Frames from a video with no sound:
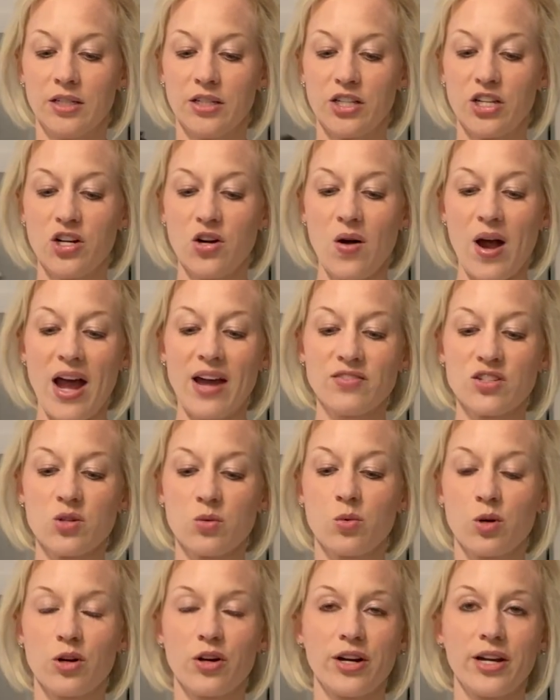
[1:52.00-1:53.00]
You don't have to
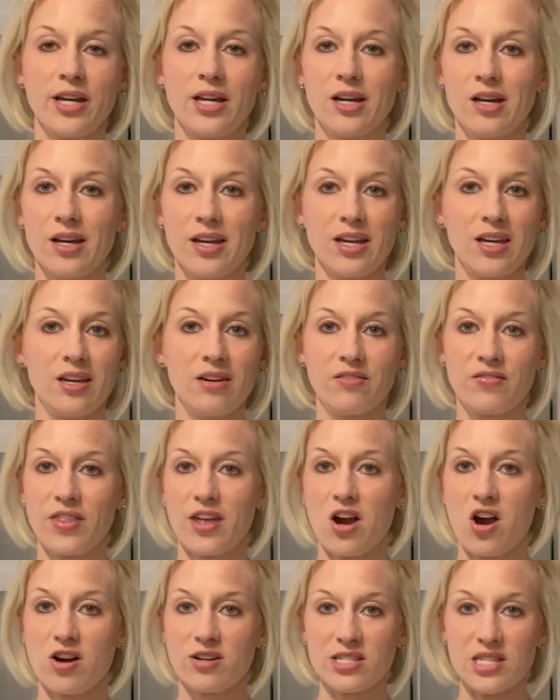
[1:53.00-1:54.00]
worry if
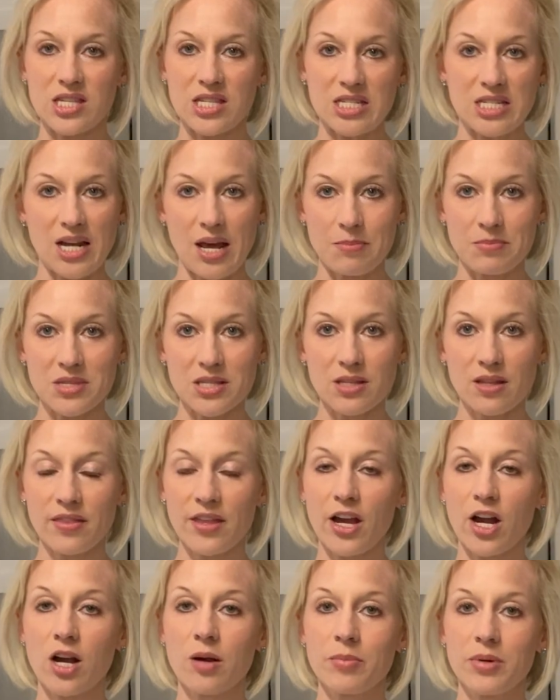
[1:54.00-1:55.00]
there are stems in
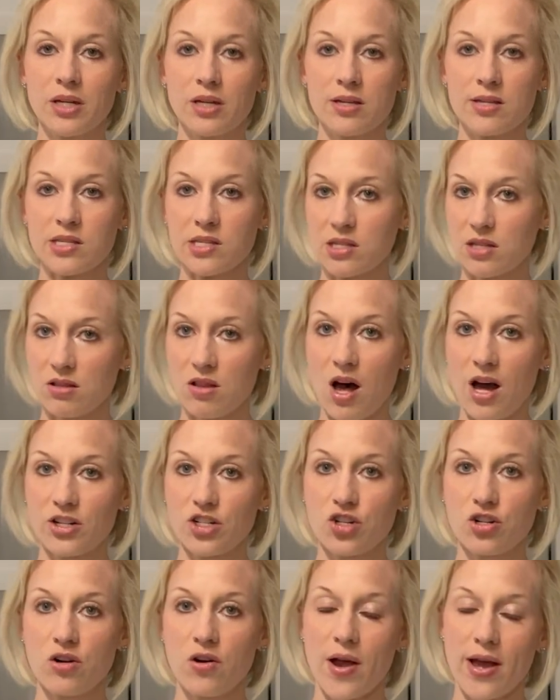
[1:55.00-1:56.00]
there because
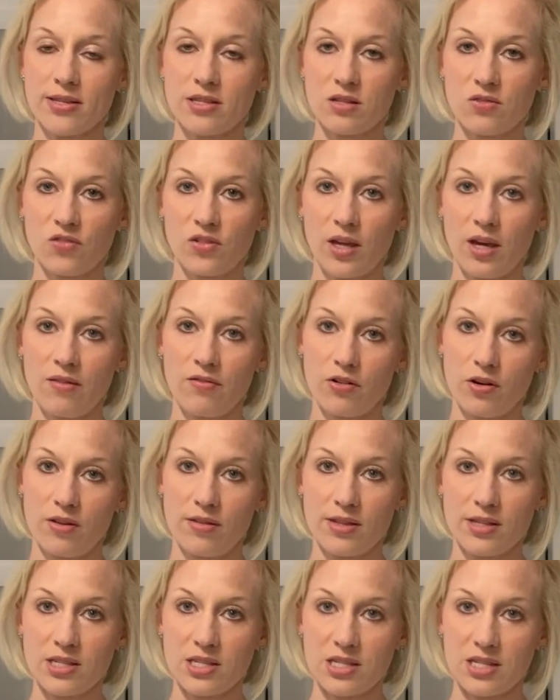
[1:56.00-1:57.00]
cilantro has flavor in
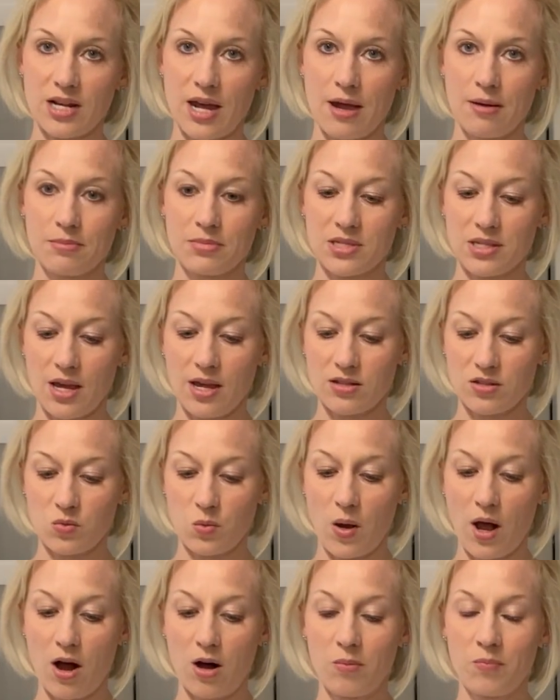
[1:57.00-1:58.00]
the stems as
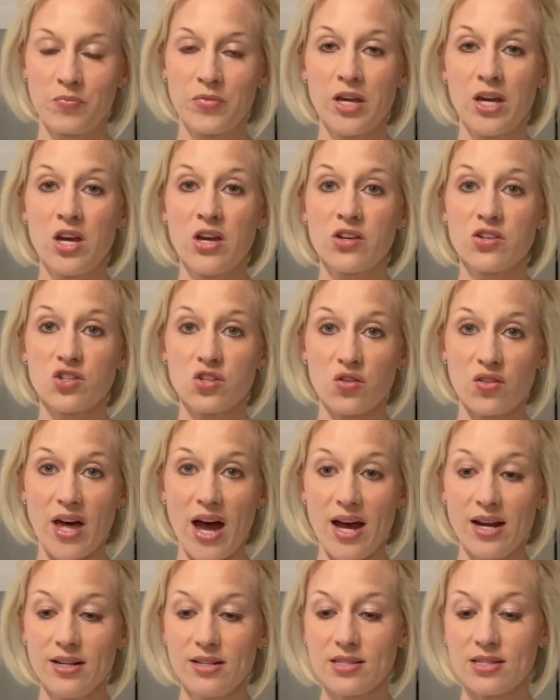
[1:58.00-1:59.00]
well. So
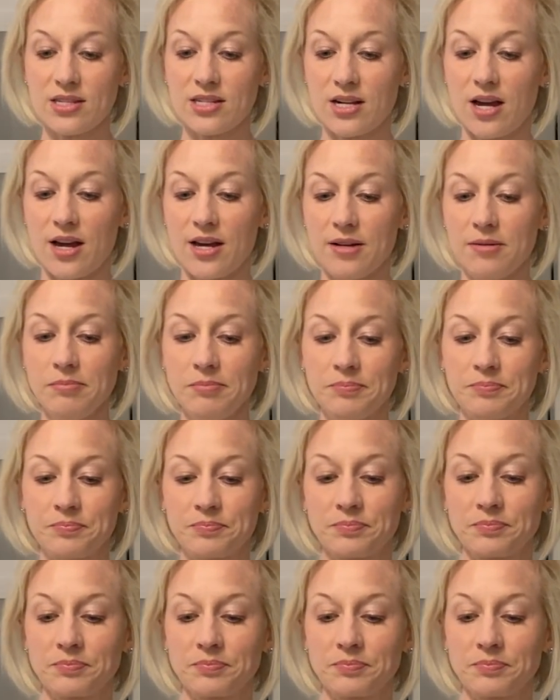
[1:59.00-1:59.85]
that is done.